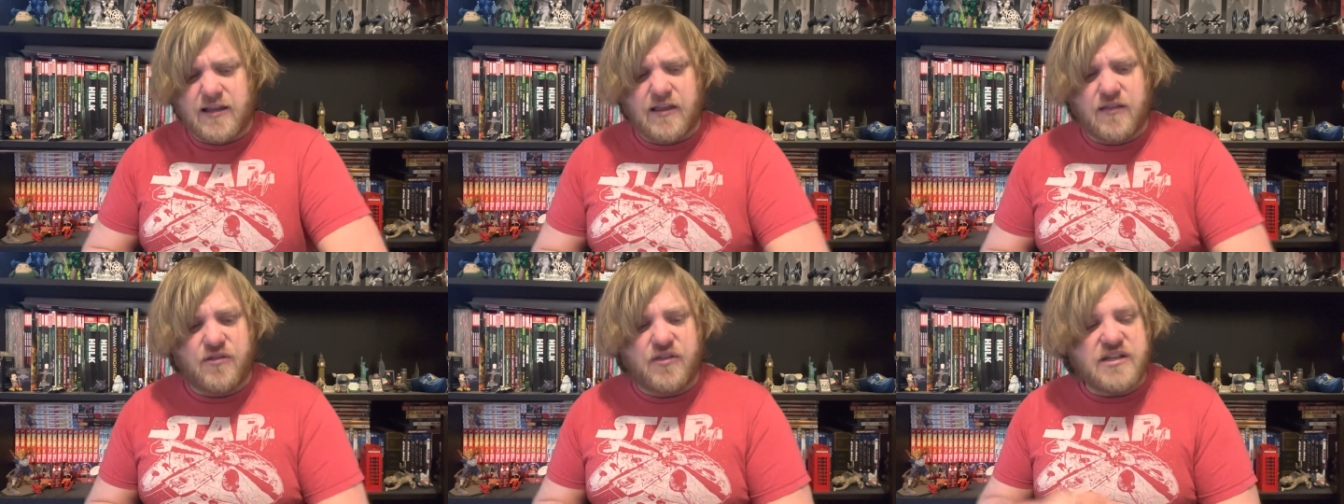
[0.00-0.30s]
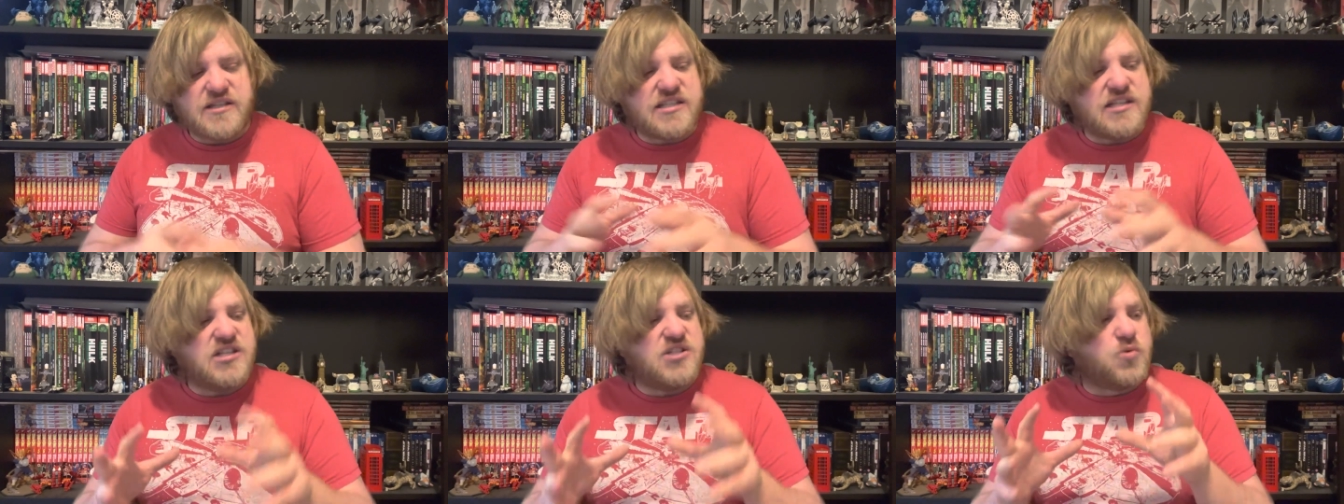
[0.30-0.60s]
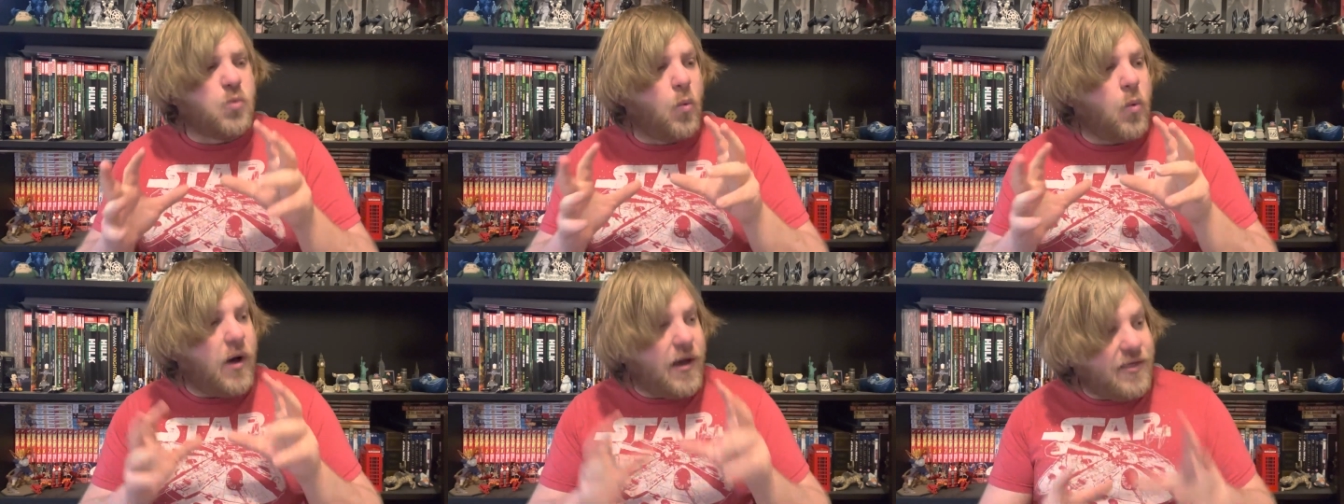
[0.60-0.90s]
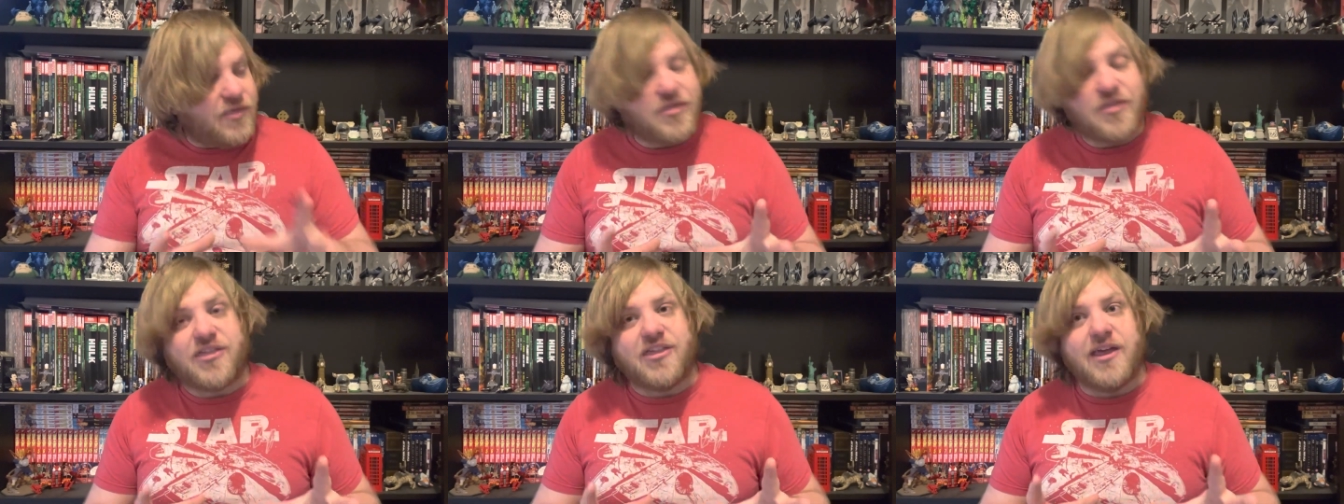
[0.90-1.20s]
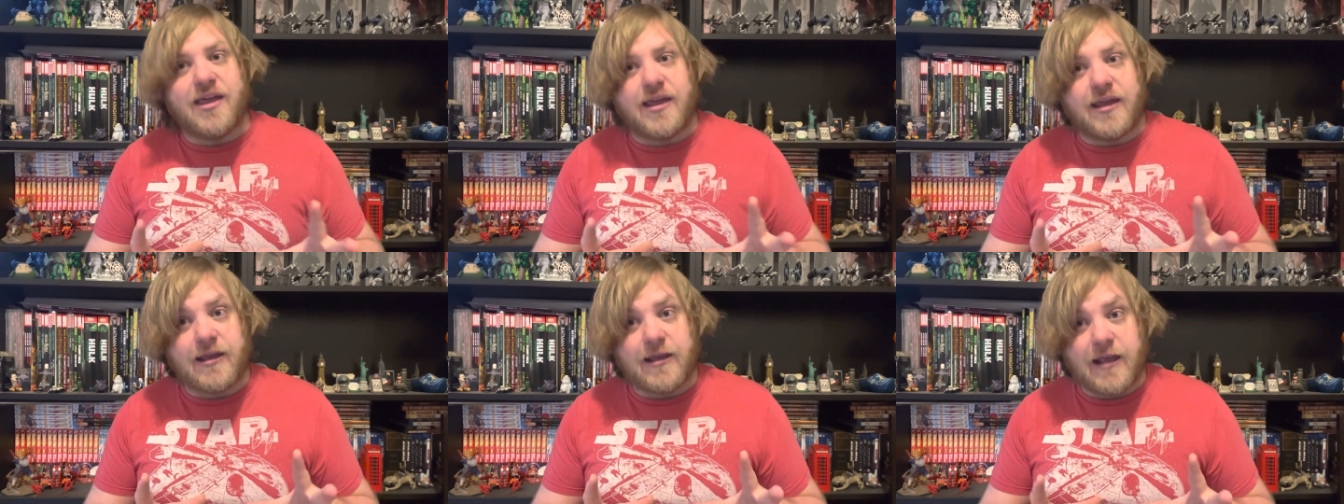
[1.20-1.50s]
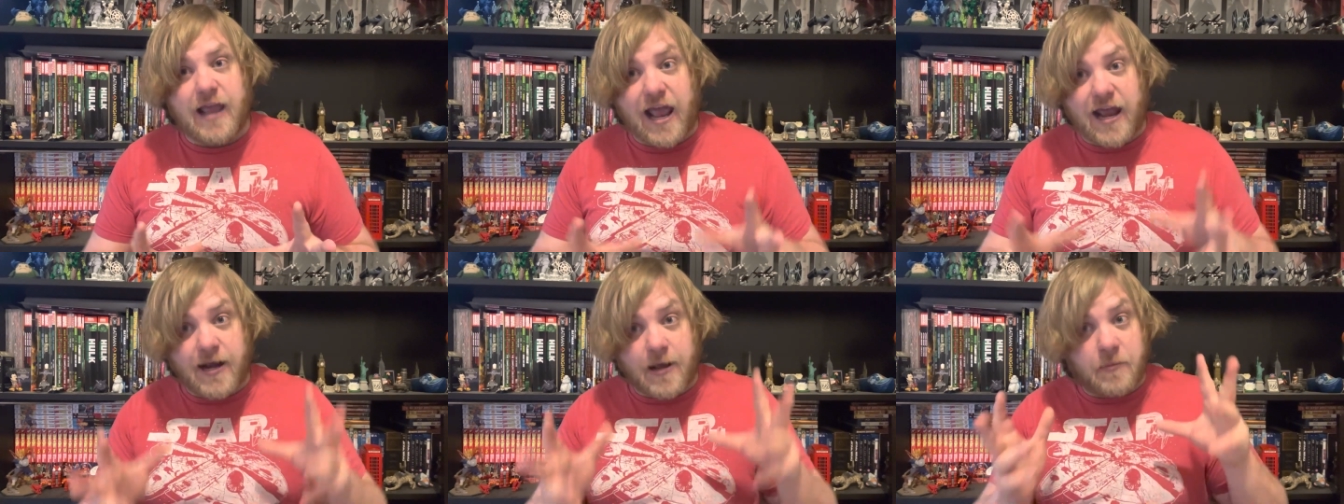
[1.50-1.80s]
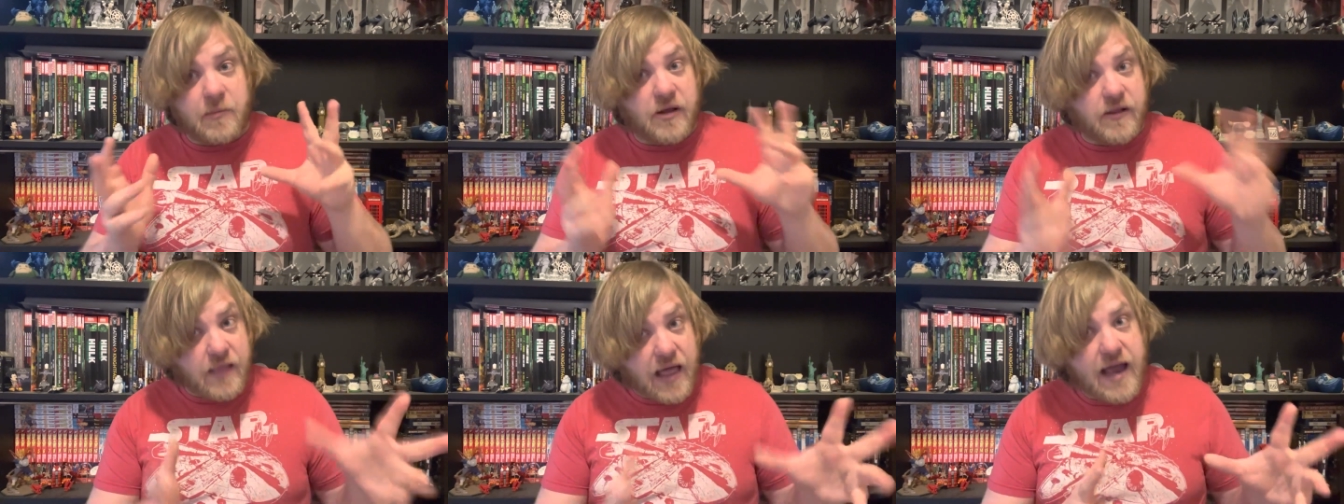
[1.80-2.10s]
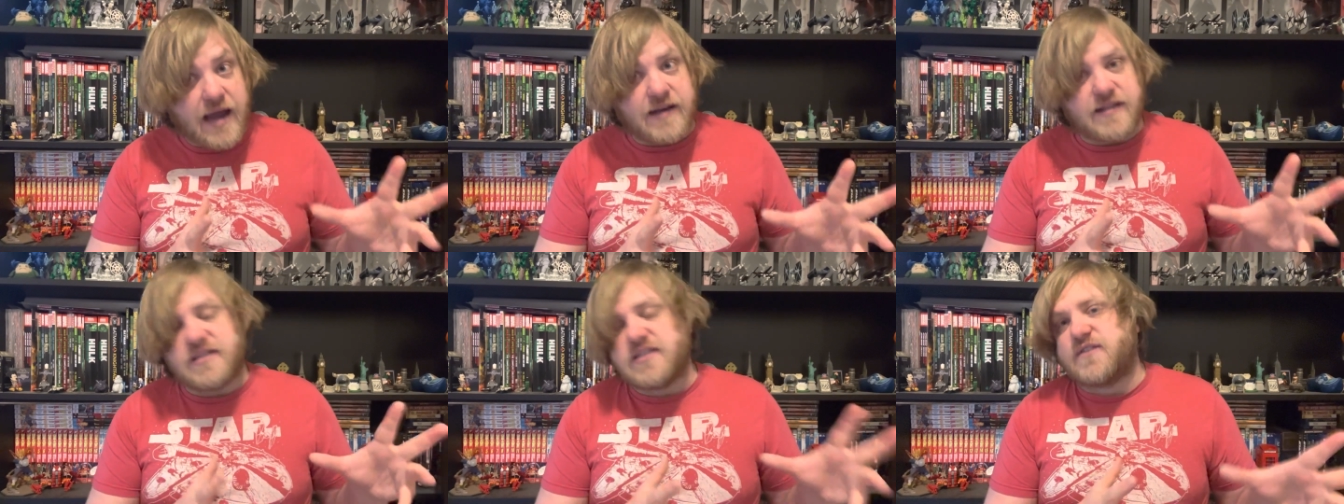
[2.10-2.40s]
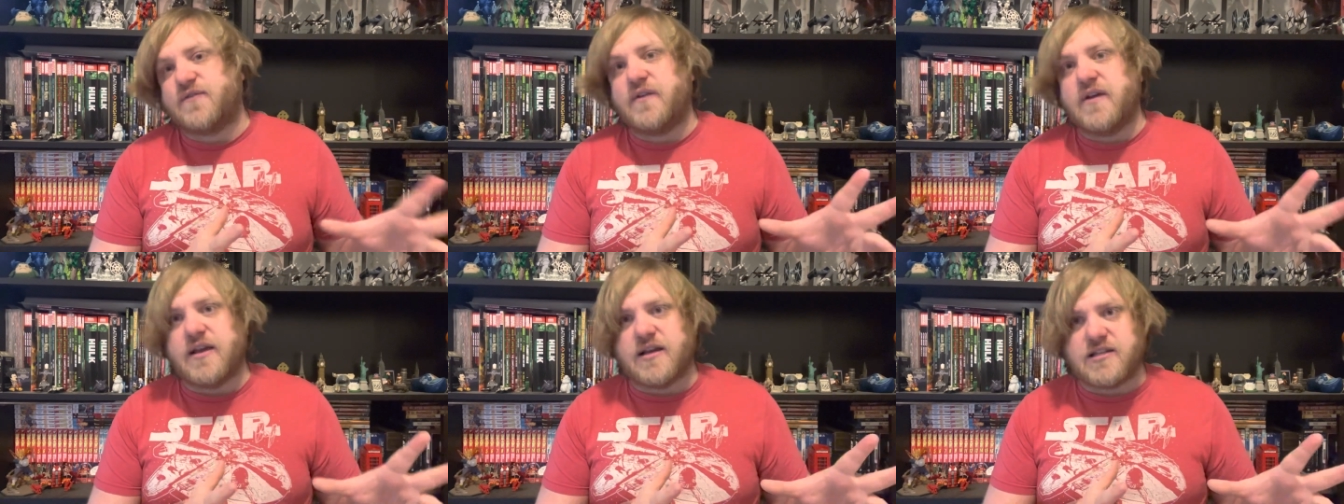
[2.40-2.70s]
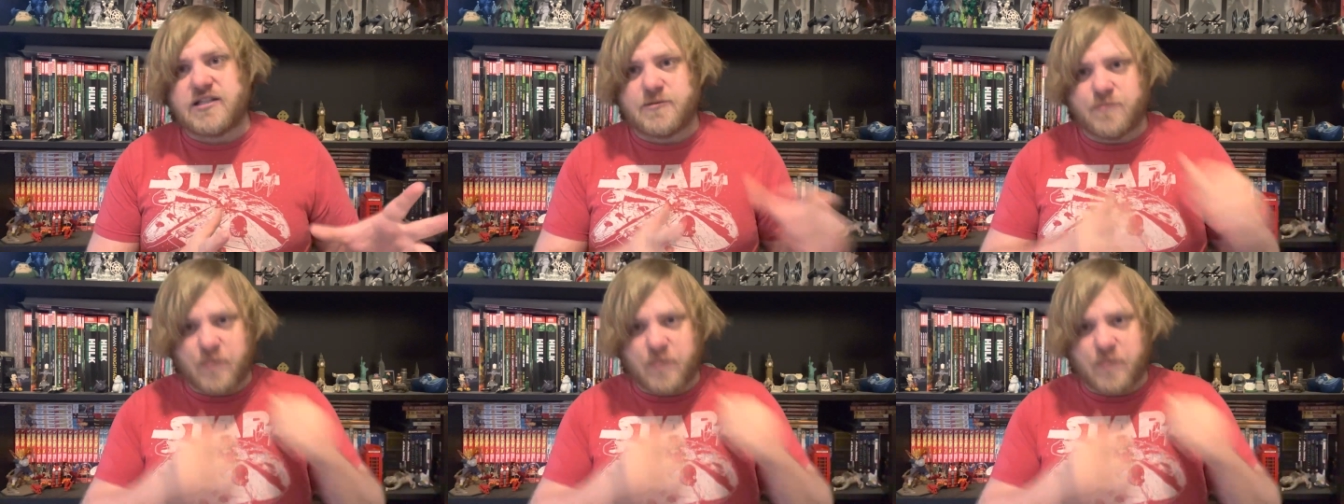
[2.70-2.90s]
This is one thing, and I'm glad it's fixed,